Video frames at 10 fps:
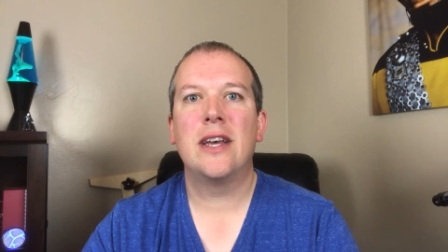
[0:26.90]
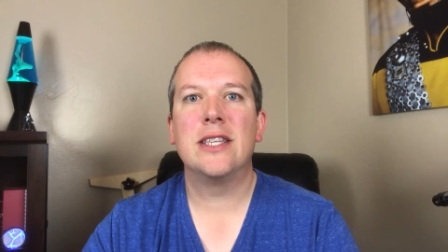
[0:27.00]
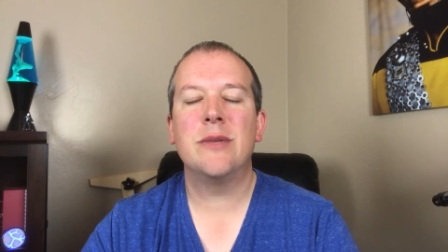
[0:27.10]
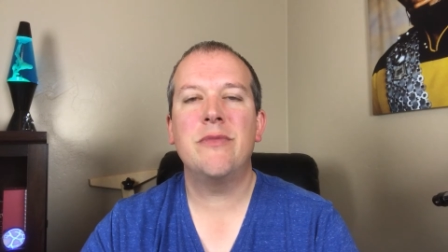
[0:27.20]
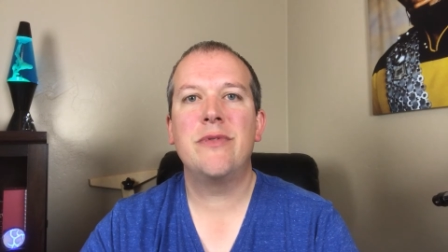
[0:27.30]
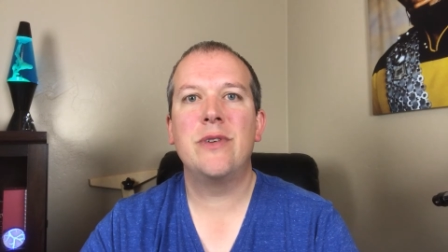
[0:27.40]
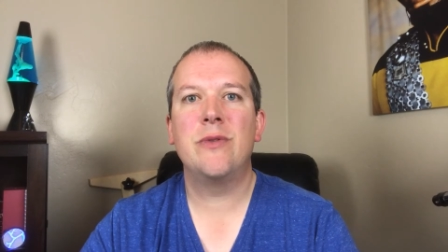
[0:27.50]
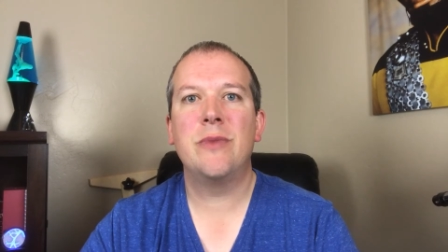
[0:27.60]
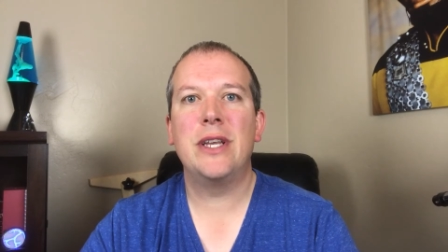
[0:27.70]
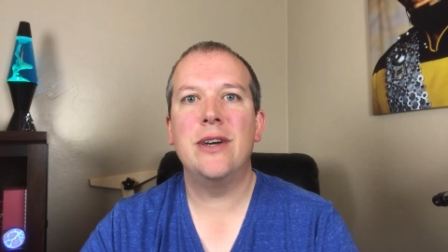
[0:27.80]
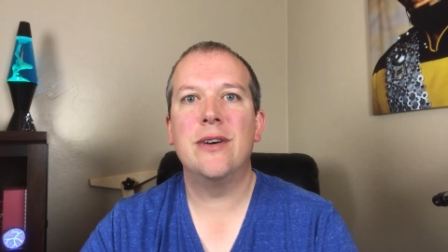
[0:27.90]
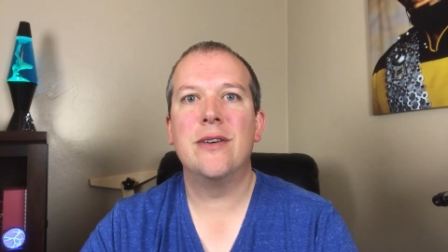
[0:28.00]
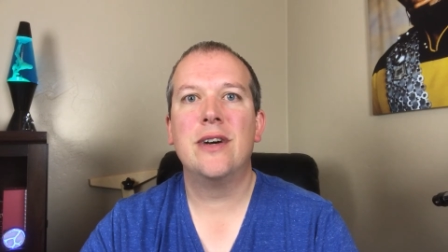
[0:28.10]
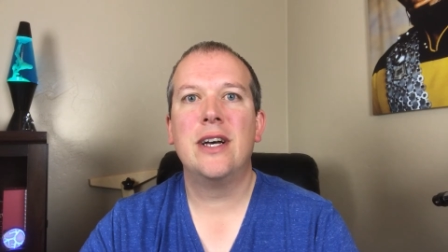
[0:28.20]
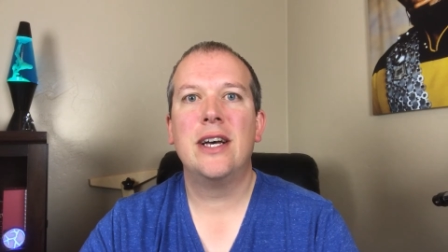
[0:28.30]
As some of you may
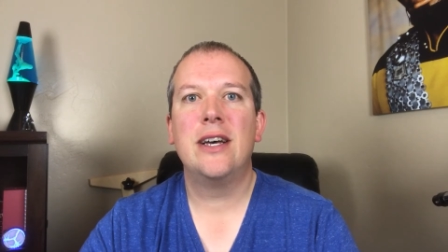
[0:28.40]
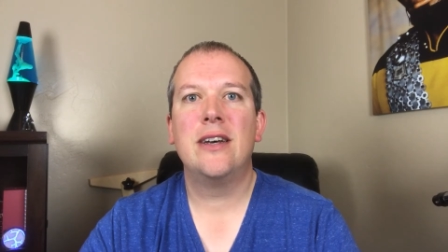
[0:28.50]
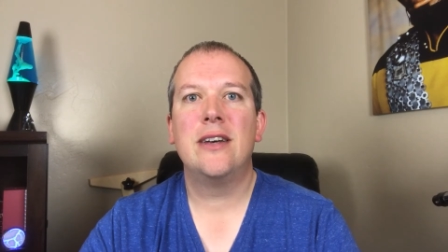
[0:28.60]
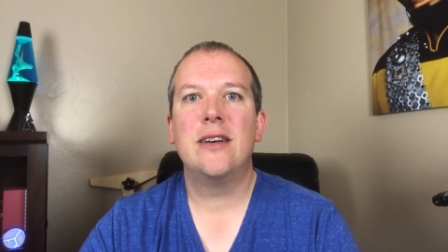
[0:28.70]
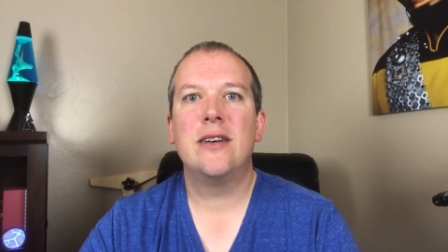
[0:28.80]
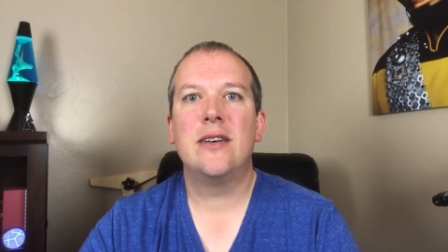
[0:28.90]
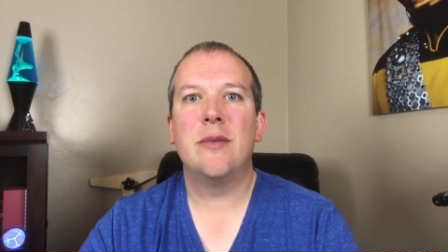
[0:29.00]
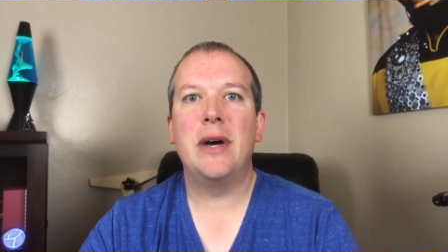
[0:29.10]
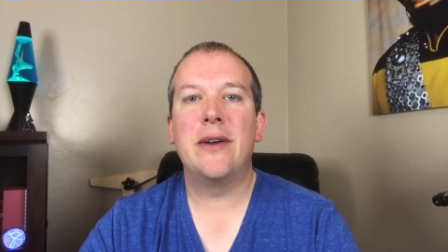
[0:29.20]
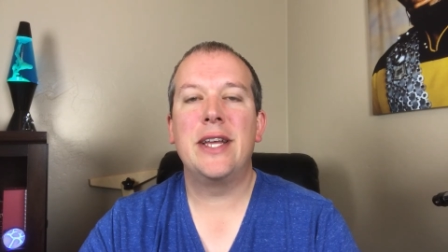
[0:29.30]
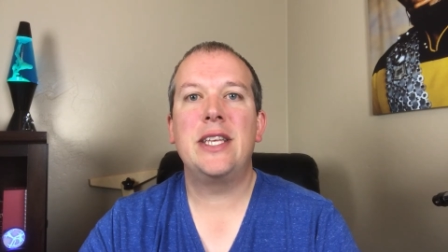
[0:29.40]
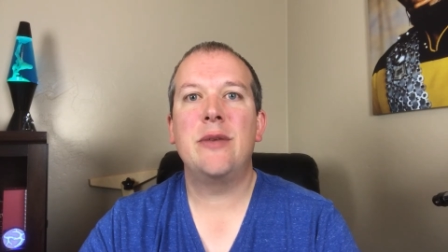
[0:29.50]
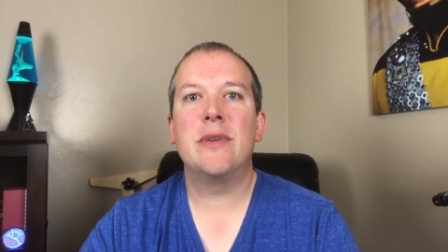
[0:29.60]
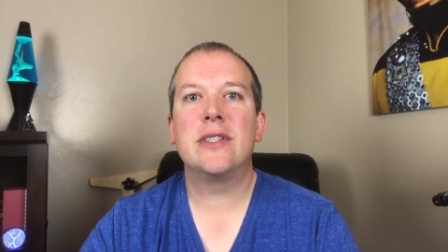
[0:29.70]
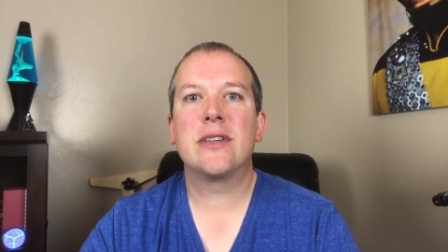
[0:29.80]
know, about
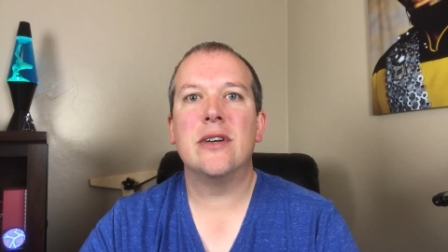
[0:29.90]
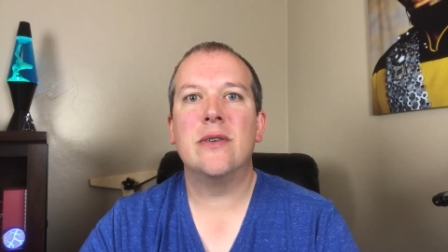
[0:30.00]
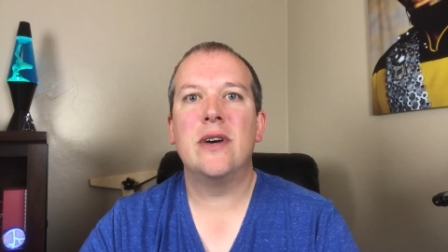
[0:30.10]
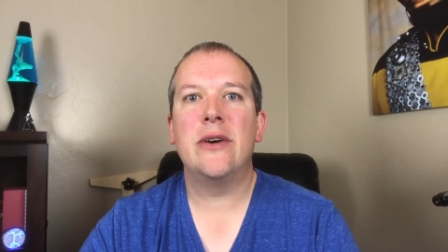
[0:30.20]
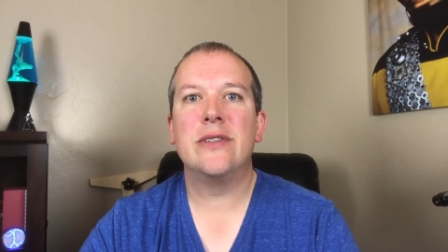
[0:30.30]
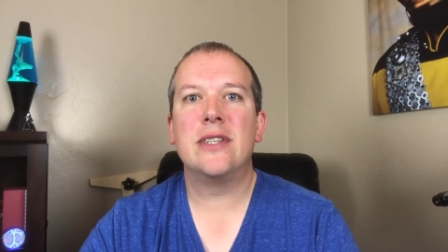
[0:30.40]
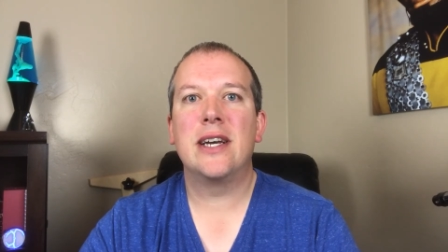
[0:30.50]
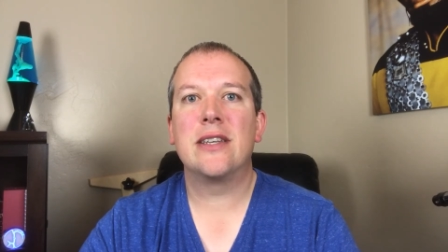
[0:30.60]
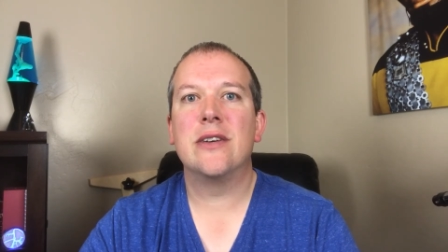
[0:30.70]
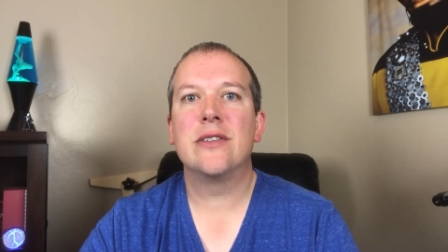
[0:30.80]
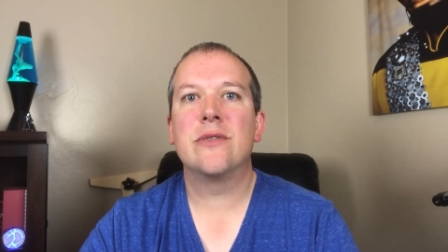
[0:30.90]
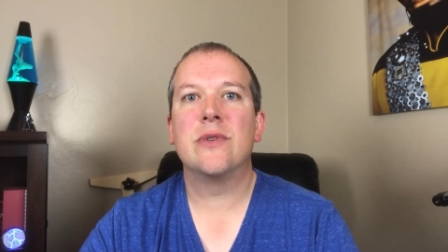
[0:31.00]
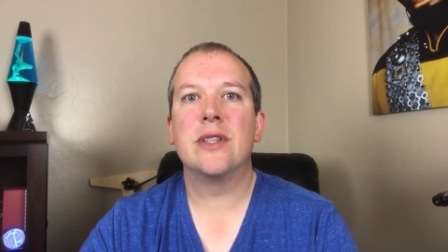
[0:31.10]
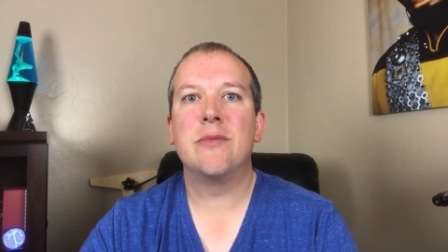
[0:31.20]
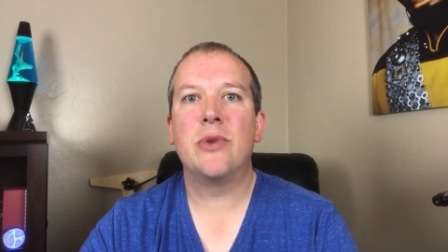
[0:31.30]
18 months ago, I was diagnosed
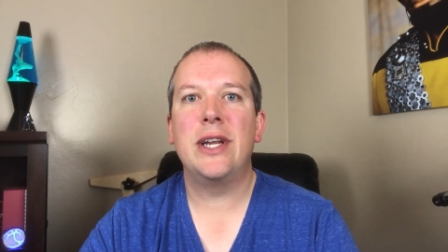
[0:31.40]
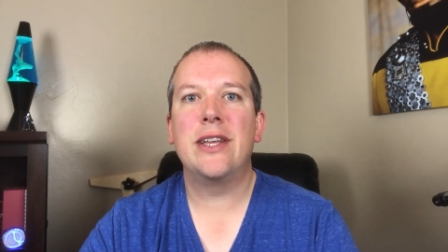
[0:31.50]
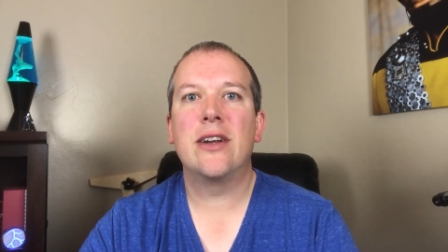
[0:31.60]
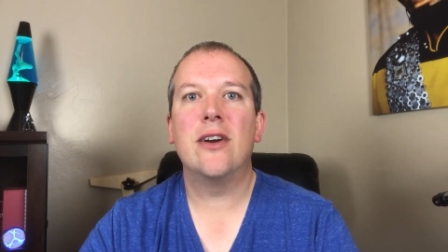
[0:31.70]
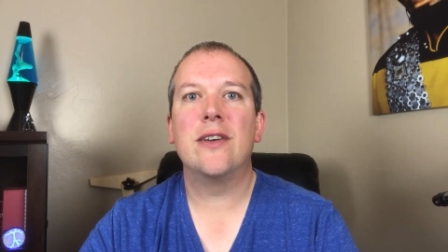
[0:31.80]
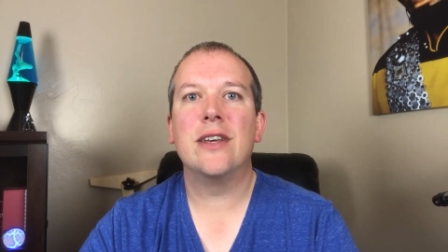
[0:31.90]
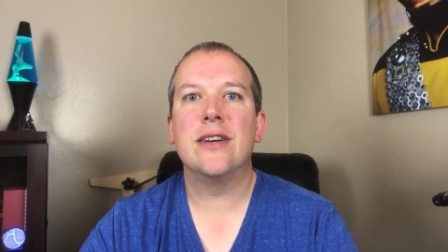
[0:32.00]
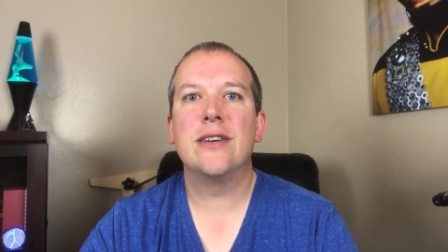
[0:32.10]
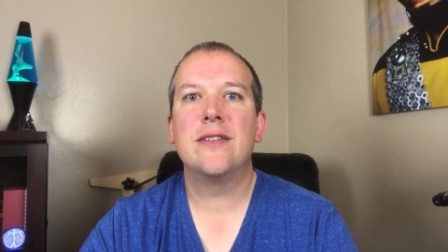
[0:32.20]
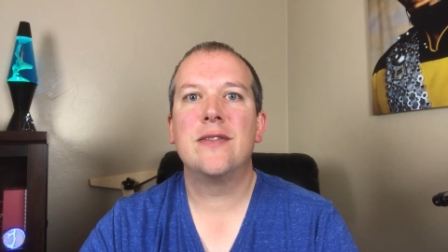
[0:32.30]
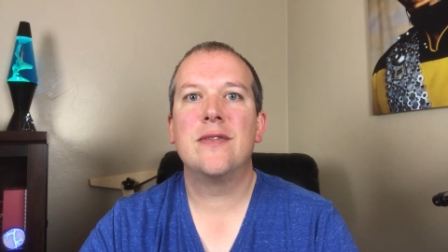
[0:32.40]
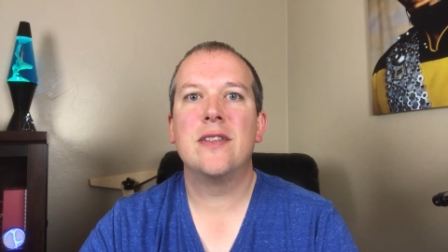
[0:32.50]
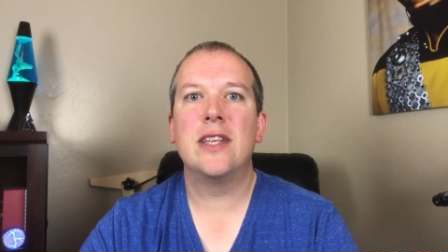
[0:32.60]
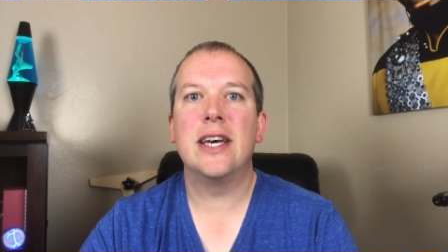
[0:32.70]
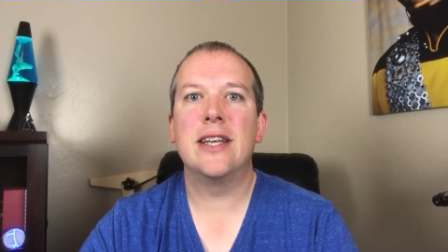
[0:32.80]
with bradycardia
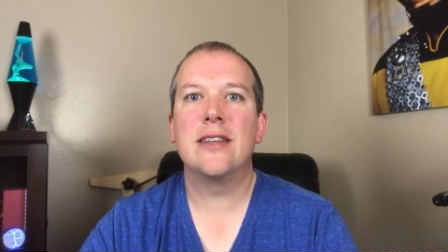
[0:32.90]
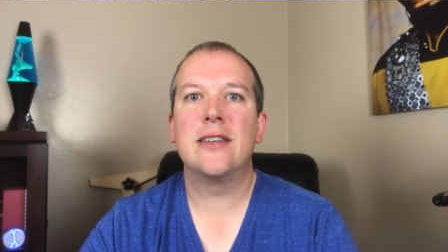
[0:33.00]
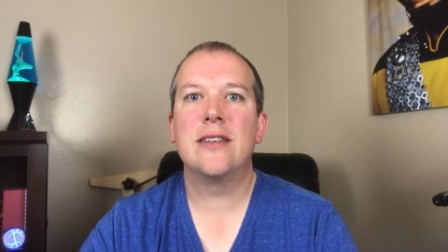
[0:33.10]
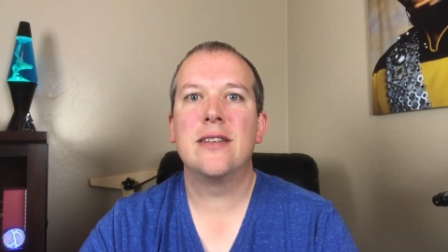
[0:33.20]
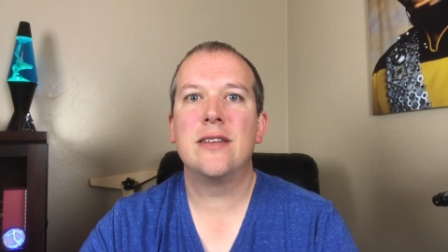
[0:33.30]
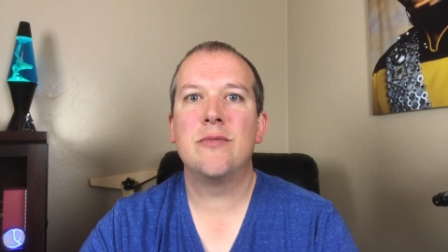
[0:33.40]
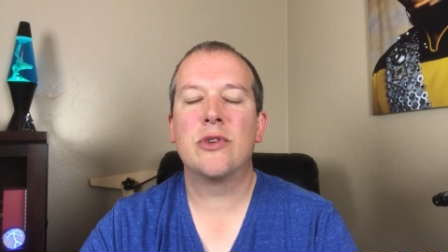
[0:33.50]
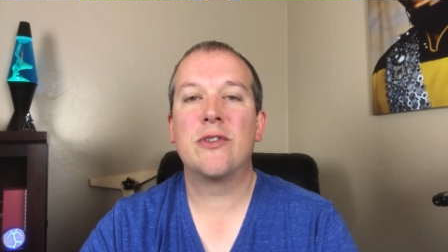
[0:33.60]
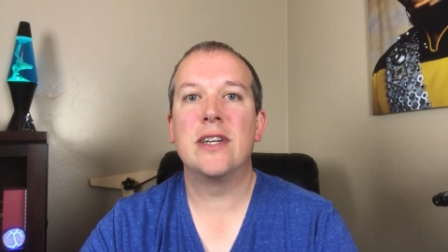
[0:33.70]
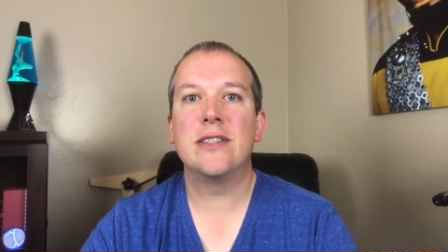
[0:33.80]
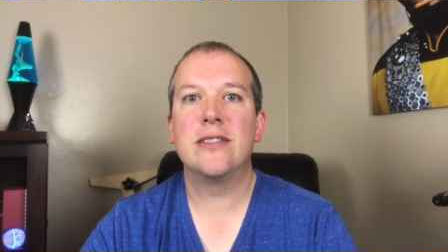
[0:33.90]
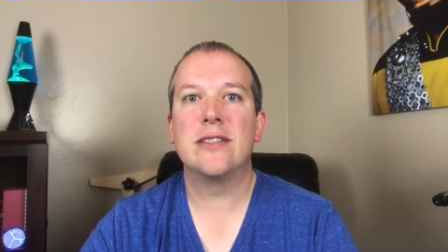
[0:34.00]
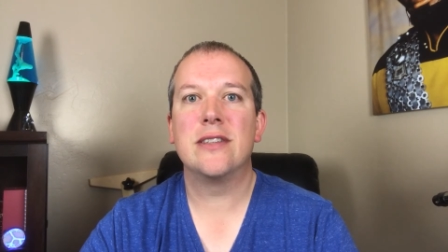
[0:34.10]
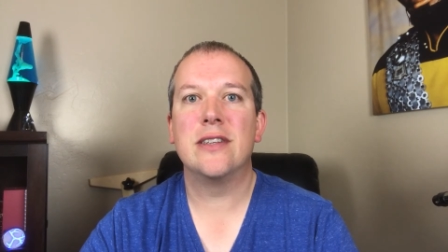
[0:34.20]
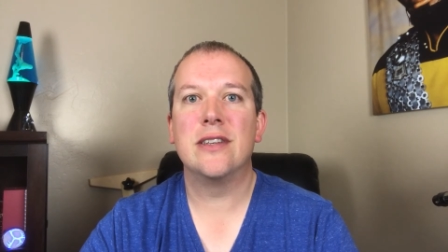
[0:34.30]
that
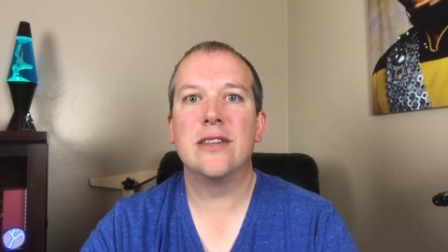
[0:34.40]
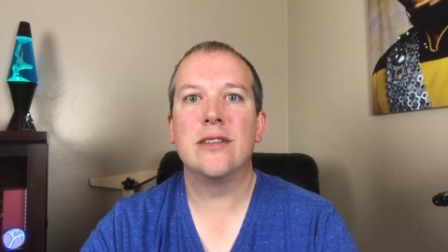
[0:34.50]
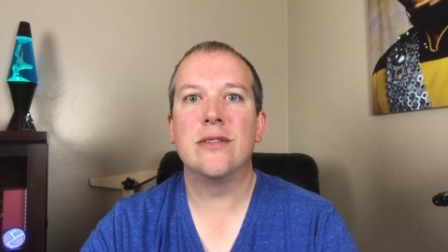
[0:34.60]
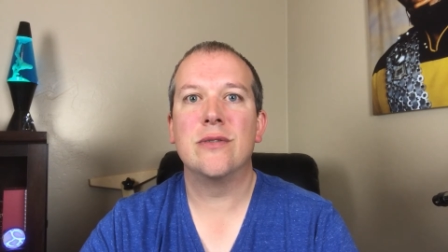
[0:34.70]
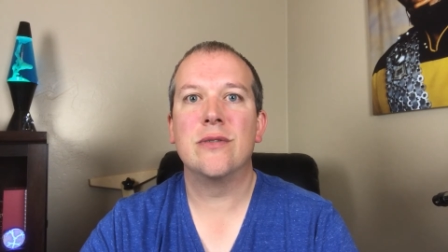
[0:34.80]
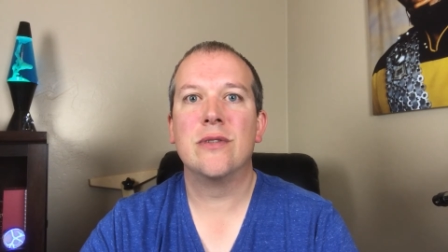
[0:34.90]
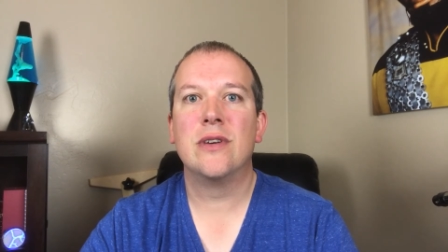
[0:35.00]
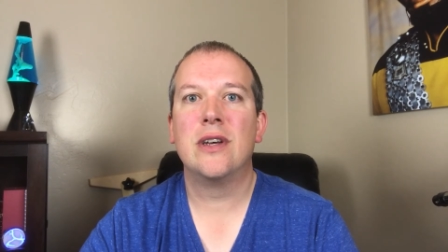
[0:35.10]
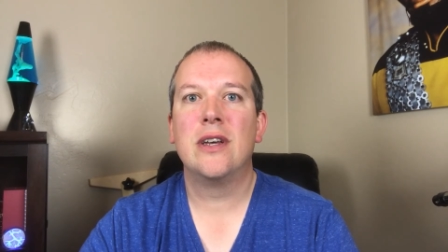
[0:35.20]
progresses into